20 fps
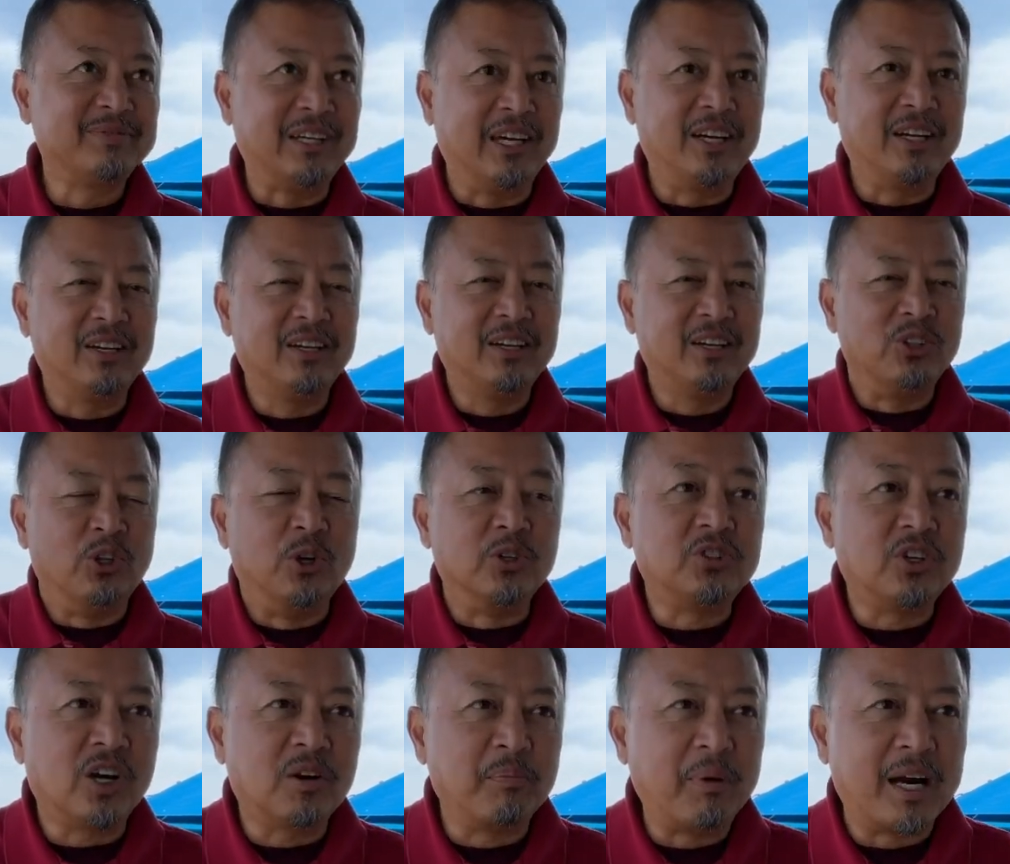Yeah. yeah.
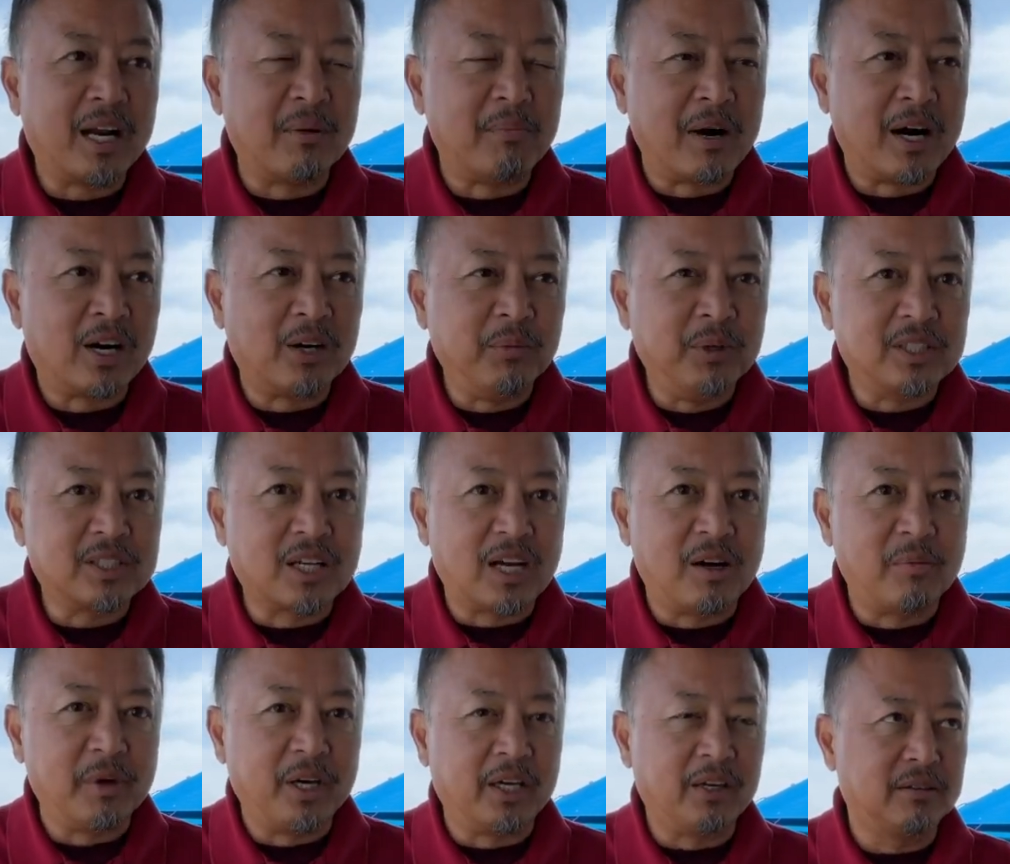Don't talk bad about him. He's
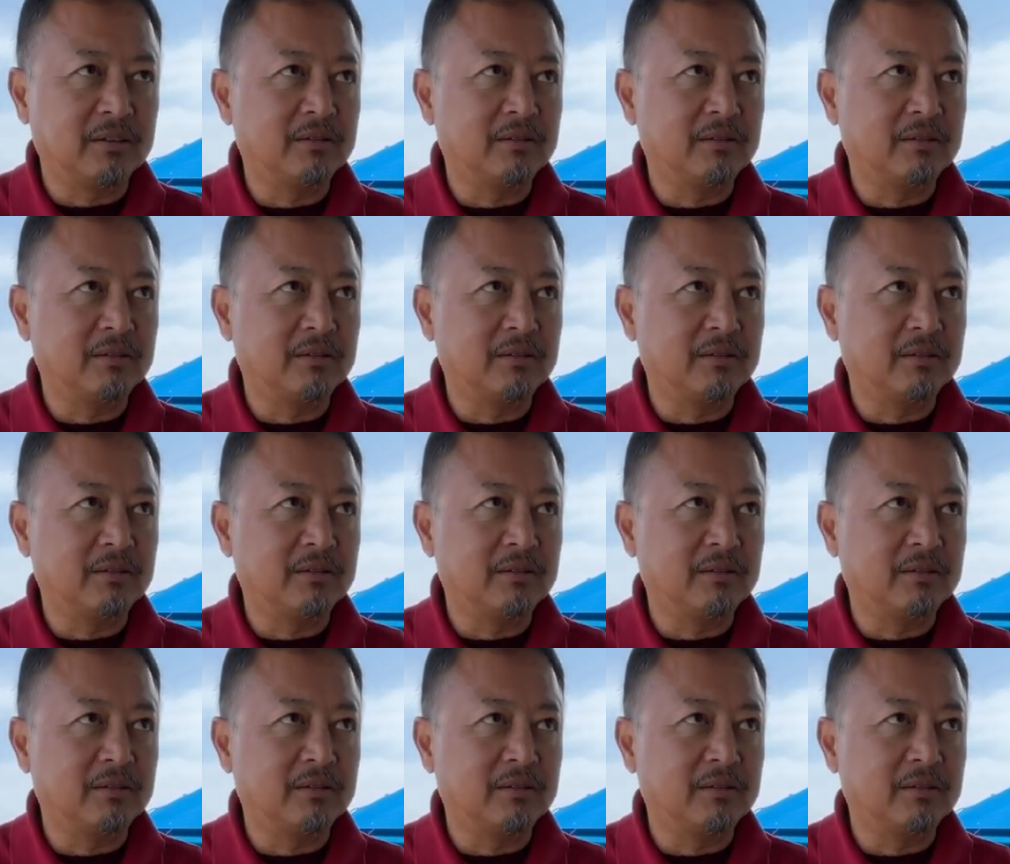coming.